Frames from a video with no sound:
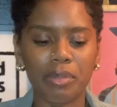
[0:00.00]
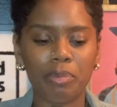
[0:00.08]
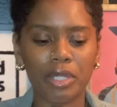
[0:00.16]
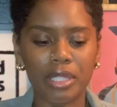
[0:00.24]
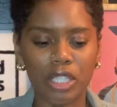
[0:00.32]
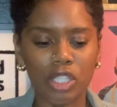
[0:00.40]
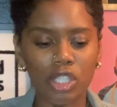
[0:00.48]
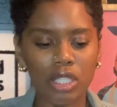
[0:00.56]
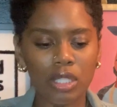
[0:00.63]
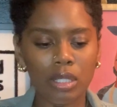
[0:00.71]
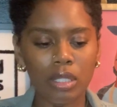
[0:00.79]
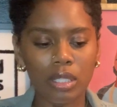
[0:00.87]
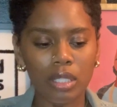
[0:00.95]

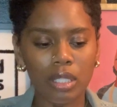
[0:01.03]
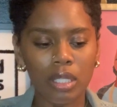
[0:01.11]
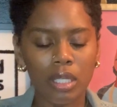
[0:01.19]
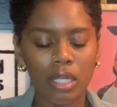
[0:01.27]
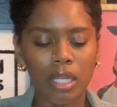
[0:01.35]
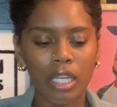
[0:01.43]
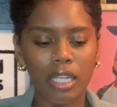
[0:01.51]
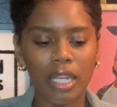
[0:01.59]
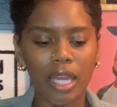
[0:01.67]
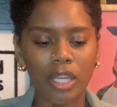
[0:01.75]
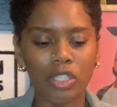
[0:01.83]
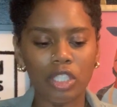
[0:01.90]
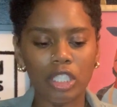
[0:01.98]
positions
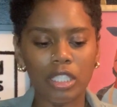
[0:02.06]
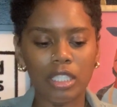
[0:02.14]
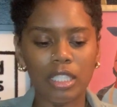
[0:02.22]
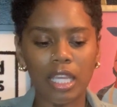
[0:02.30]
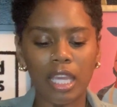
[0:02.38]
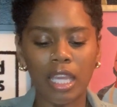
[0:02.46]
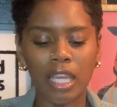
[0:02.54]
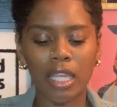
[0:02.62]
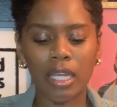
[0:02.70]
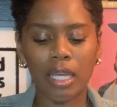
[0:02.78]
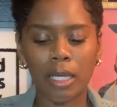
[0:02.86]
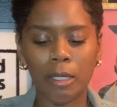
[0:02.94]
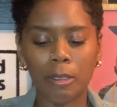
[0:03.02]
connections
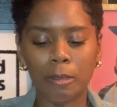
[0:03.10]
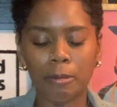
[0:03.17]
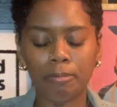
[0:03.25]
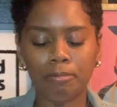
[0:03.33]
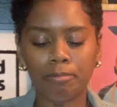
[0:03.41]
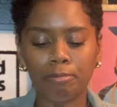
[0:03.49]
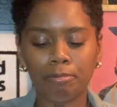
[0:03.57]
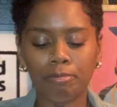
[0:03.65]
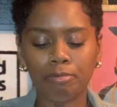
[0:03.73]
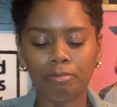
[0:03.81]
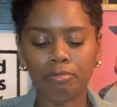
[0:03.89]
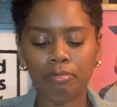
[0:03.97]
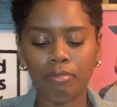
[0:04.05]
and um
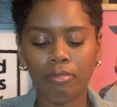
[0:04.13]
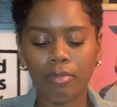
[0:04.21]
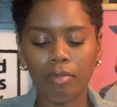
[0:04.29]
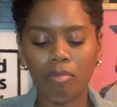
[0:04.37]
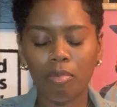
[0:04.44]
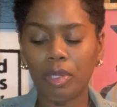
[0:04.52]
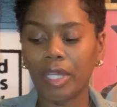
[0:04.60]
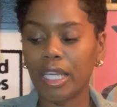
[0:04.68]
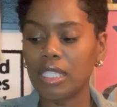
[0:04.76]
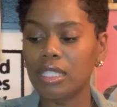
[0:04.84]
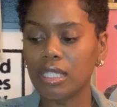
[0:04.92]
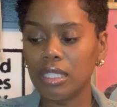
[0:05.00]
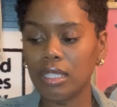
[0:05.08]

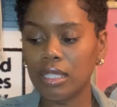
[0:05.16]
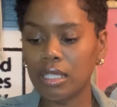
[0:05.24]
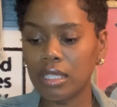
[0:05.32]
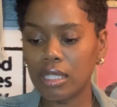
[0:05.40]
places